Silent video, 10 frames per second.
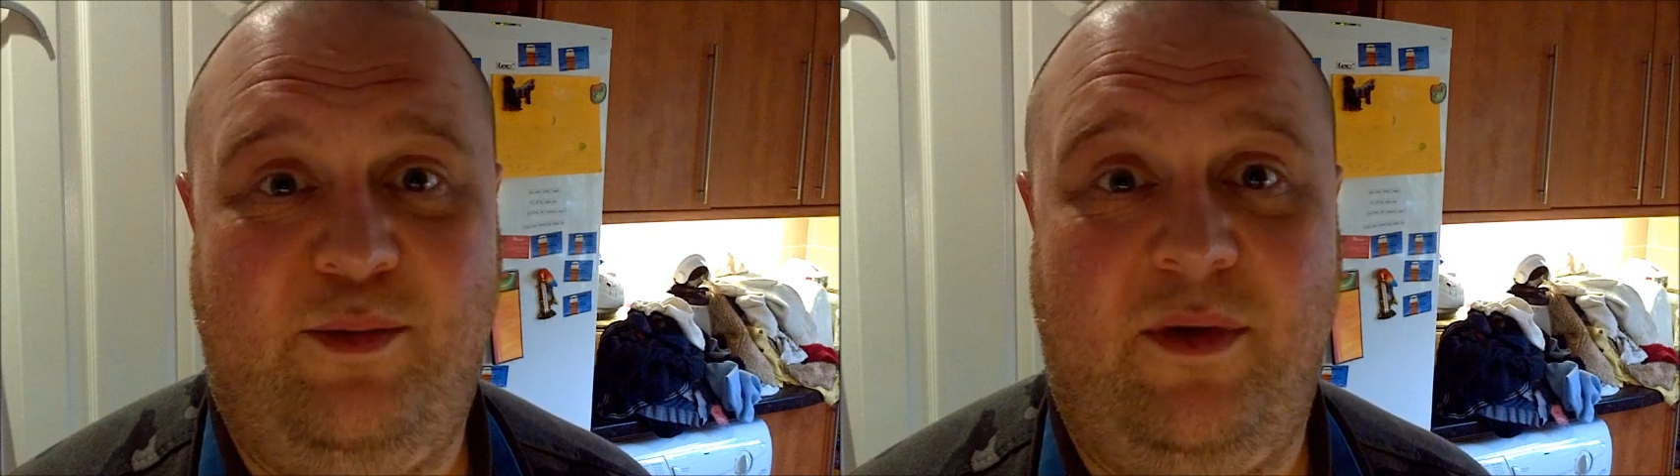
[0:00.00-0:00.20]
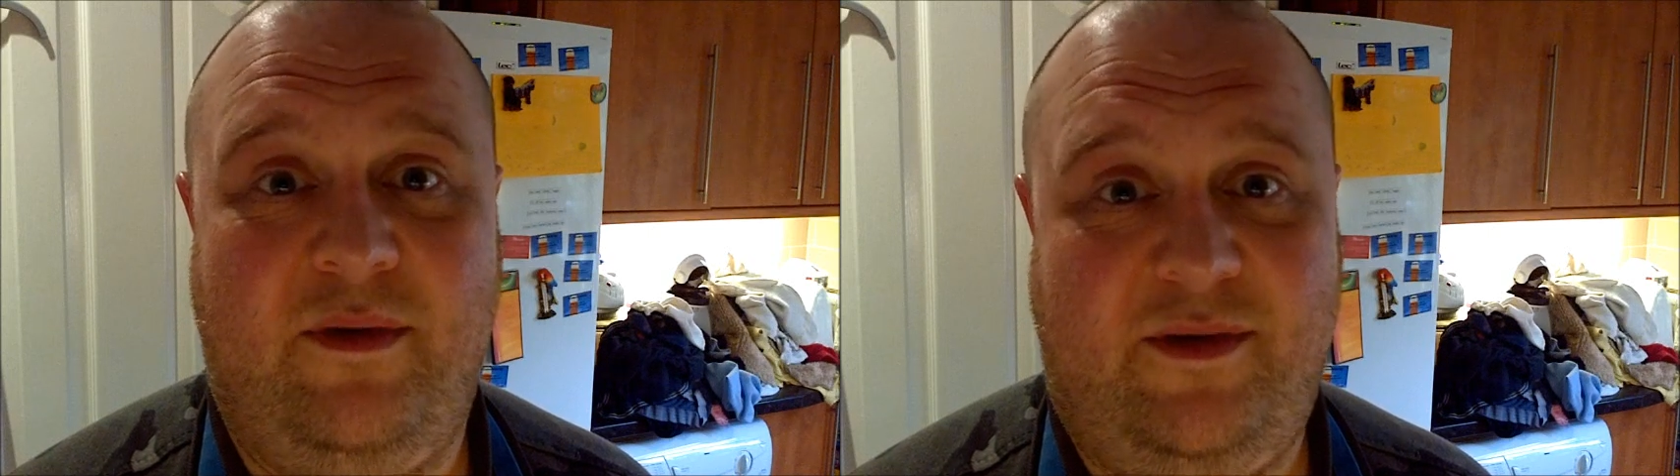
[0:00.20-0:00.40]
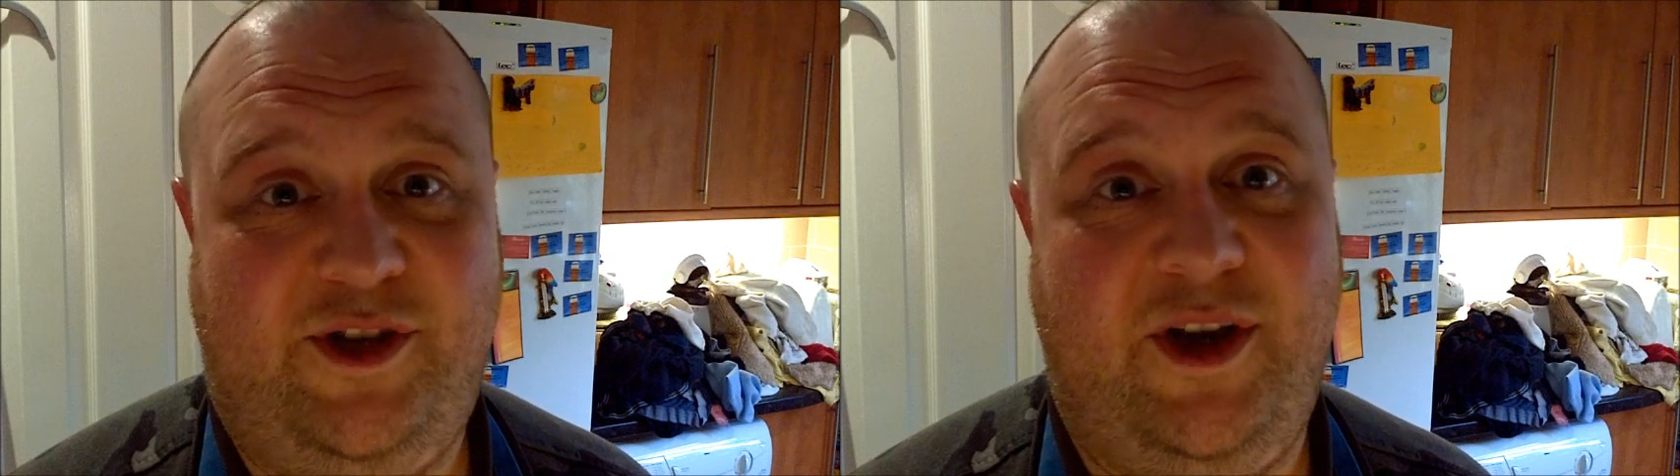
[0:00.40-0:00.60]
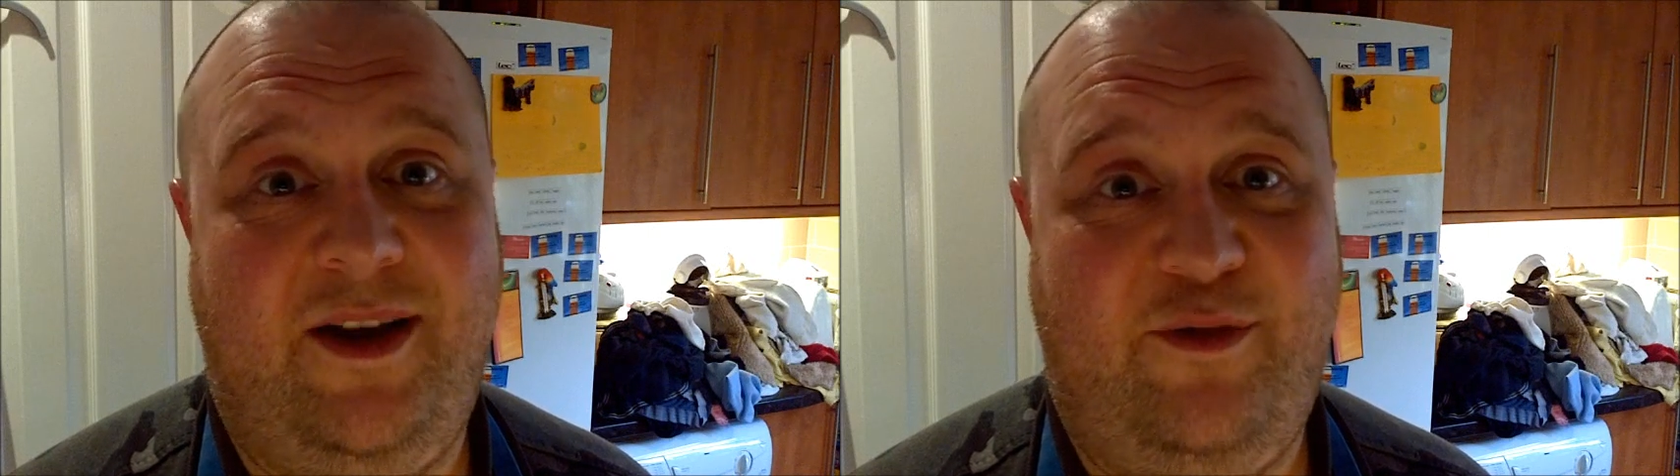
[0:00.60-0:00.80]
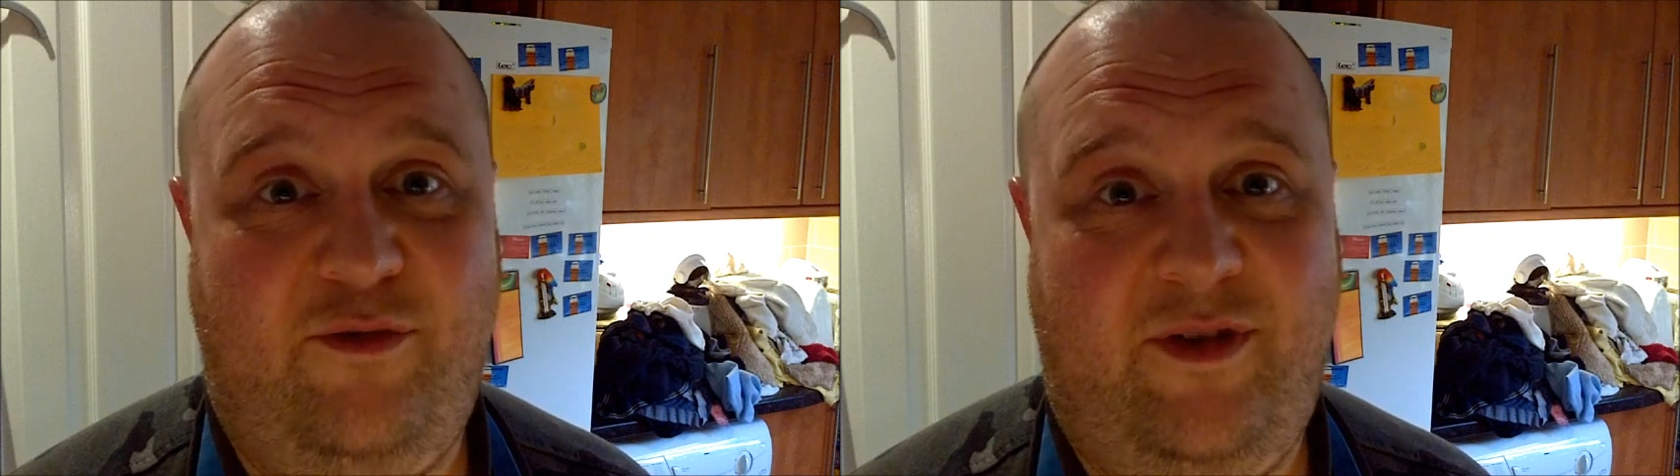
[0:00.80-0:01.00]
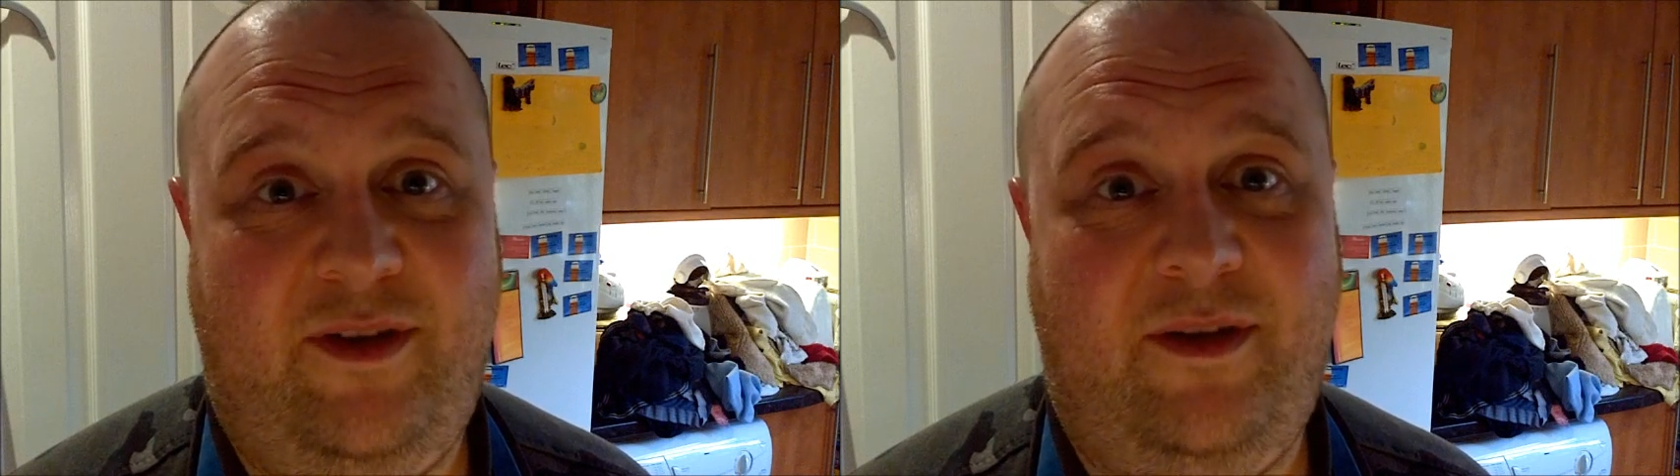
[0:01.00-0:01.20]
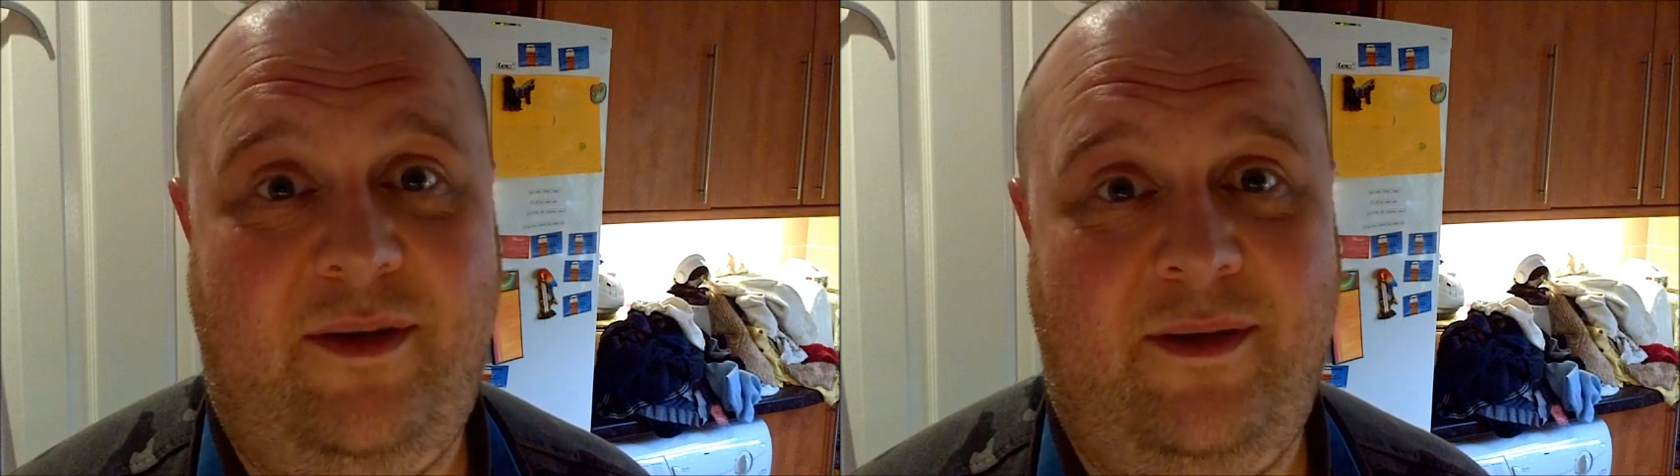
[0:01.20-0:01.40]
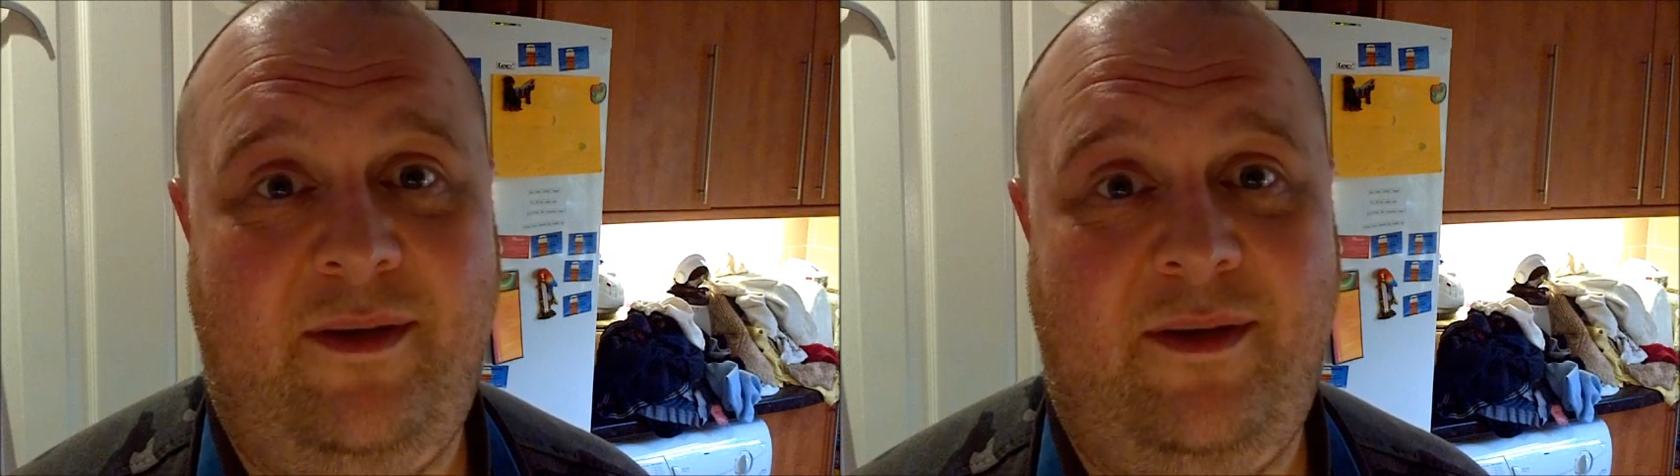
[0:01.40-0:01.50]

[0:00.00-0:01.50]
brother's shadow, really.